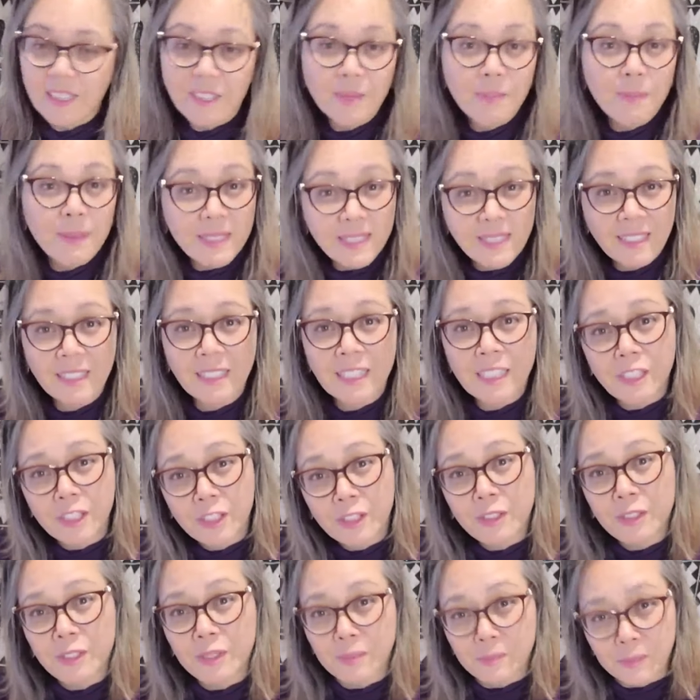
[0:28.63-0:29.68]
So basically
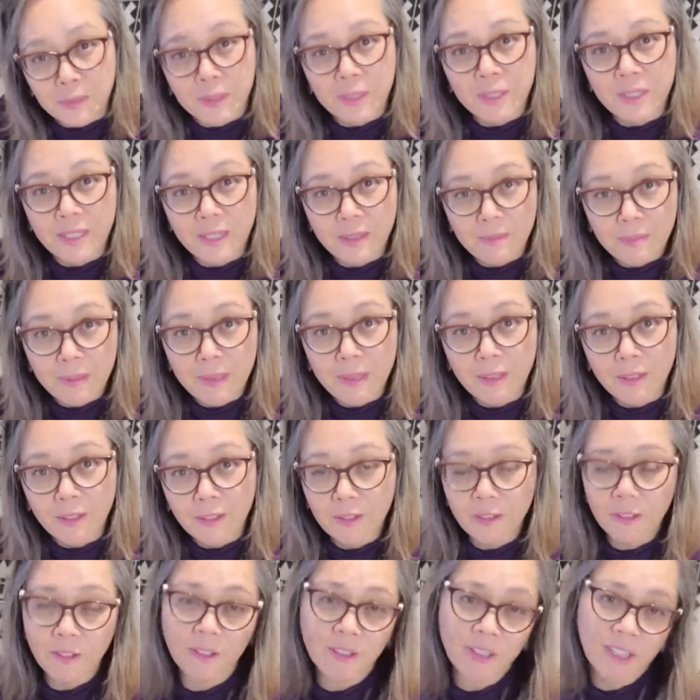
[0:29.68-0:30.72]
choose some books that
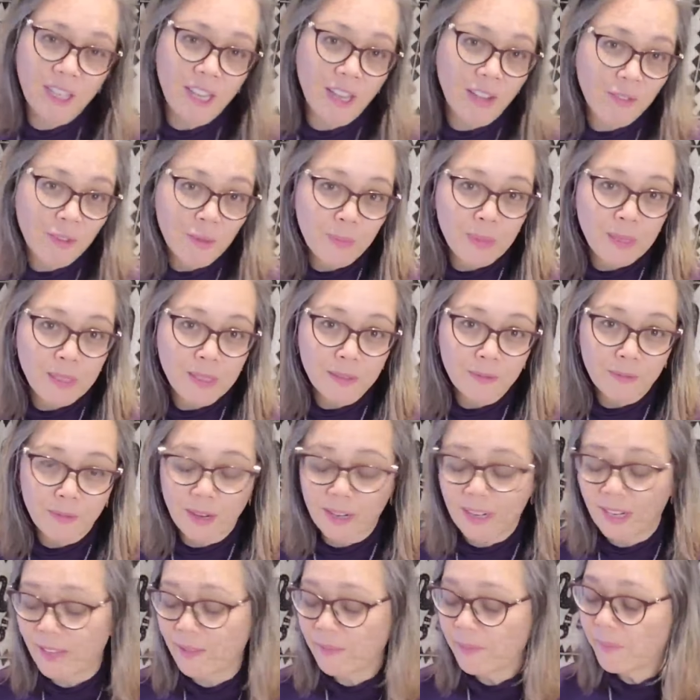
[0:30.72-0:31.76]
appeal, or you have your piece of
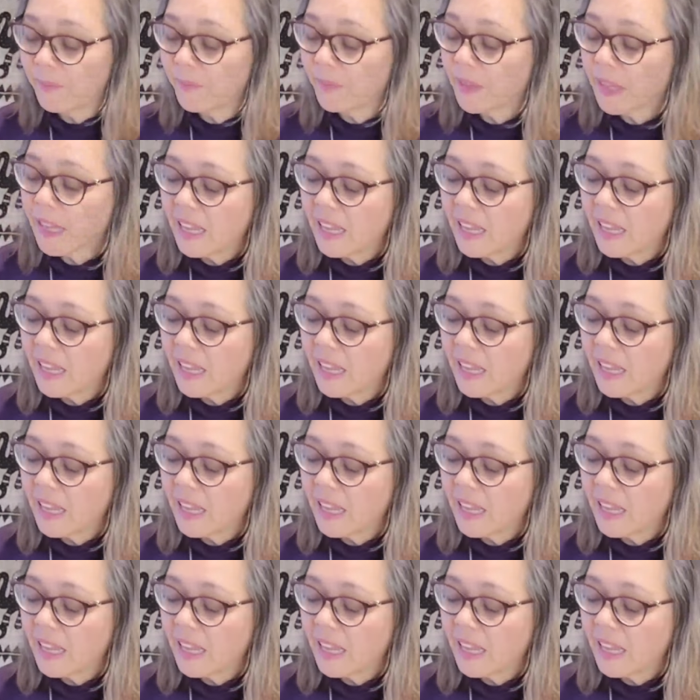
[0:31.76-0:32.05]
writing.